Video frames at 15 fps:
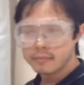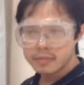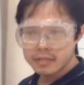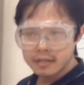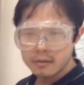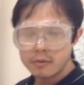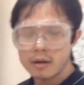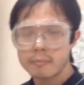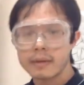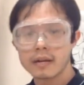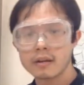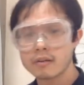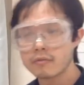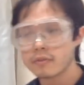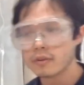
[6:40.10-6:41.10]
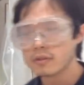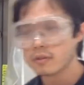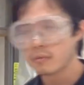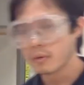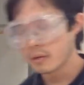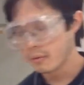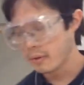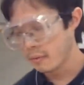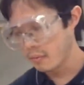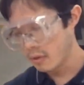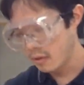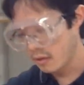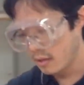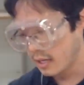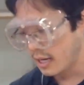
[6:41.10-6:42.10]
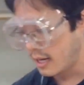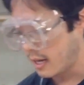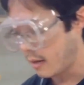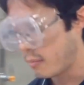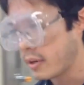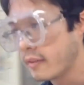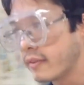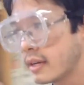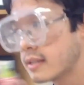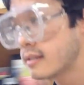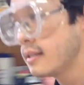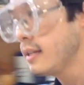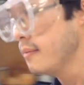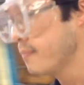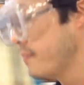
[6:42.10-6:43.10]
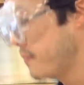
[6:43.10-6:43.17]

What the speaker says: I'm just going to walk back over to where we were previously.